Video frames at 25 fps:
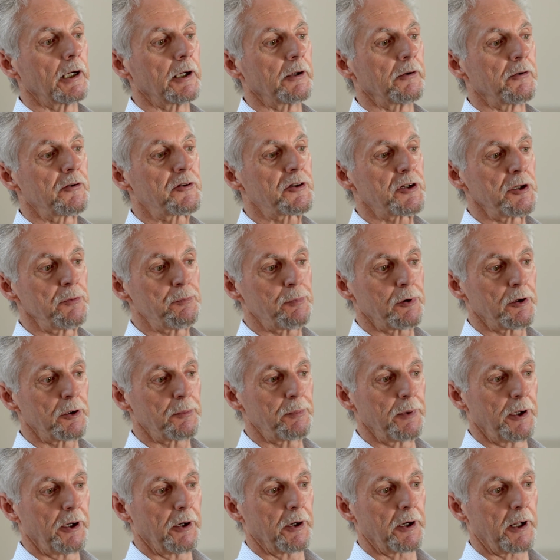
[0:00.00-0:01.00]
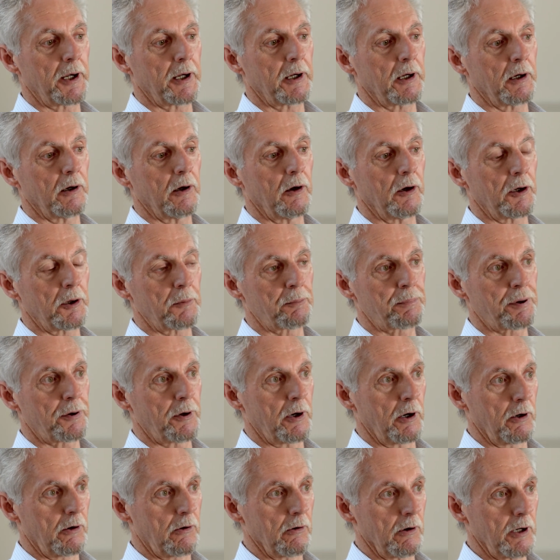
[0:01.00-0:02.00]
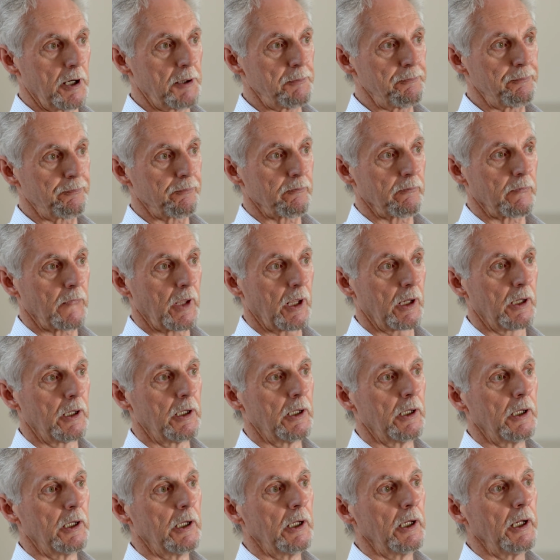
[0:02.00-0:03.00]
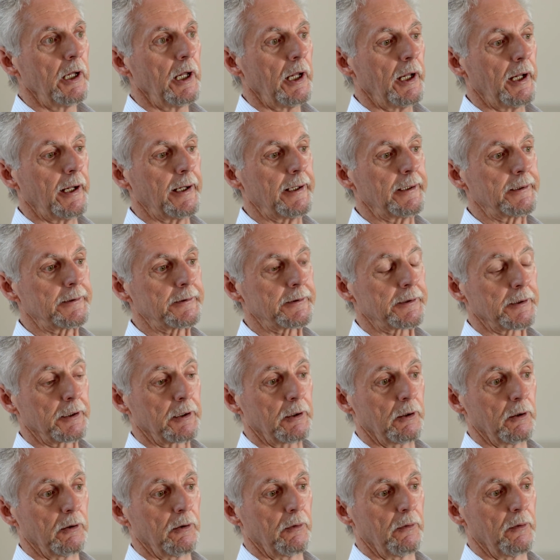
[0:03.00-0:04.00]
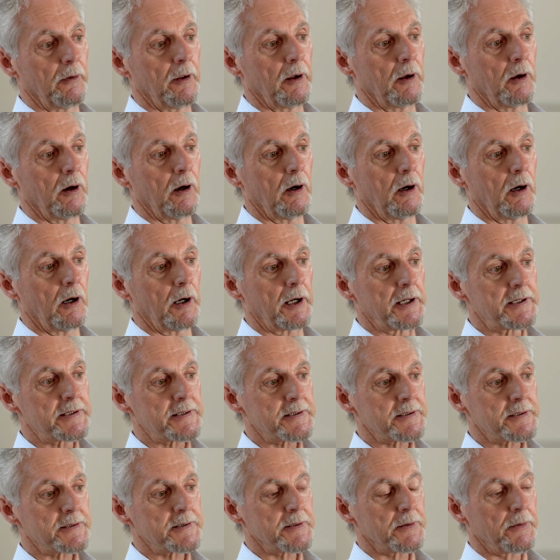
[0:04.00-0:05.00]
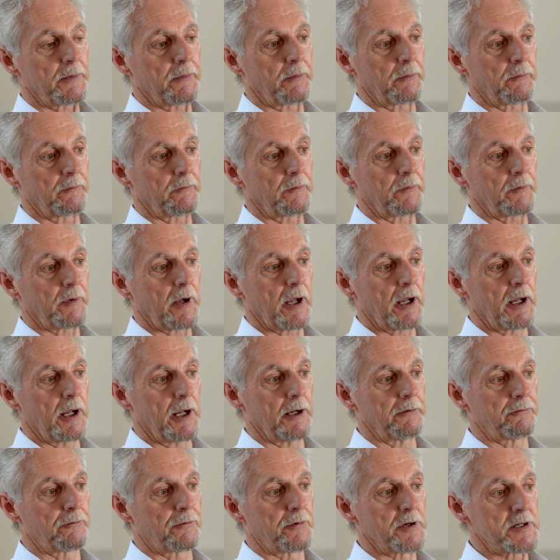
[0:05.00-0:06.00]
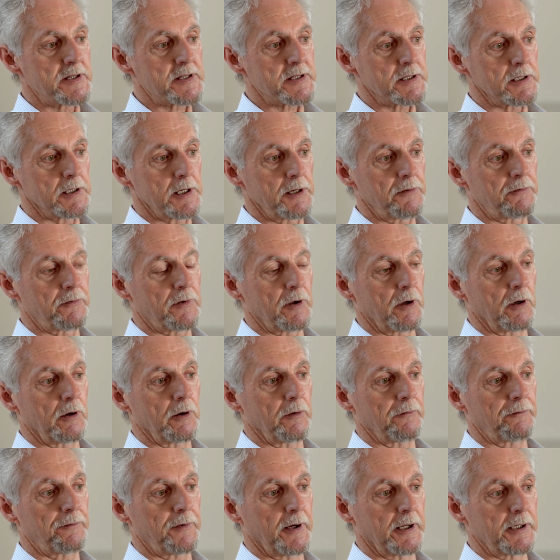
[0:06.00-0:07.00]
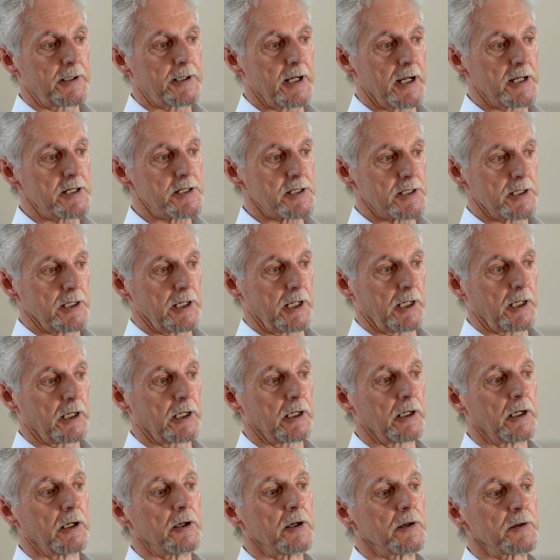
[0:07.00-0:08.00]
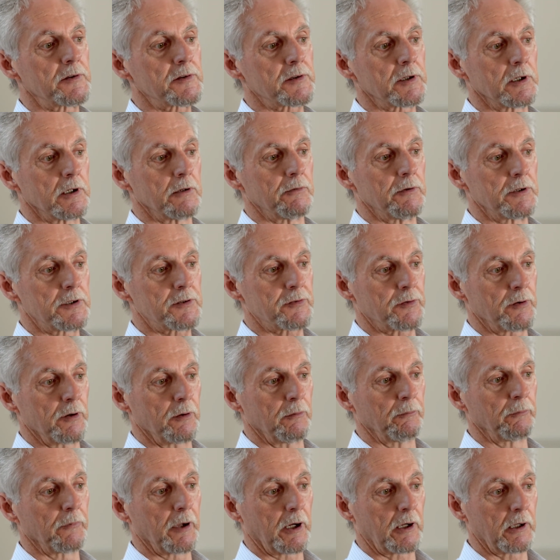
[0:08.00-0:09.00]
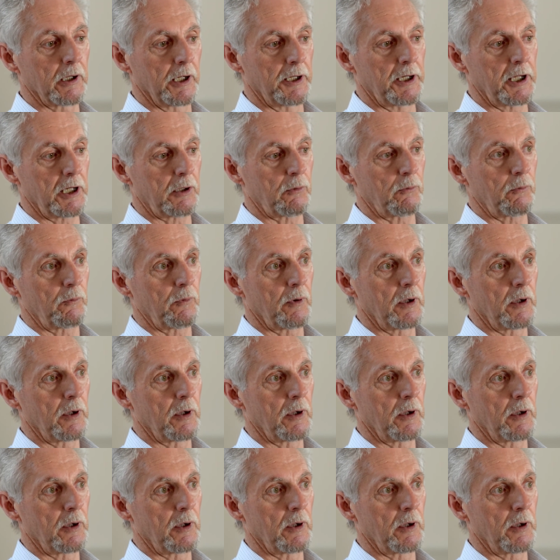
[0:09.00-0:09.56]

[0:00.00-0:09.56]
She put me on a program, and I have received fantastic service from the clinic.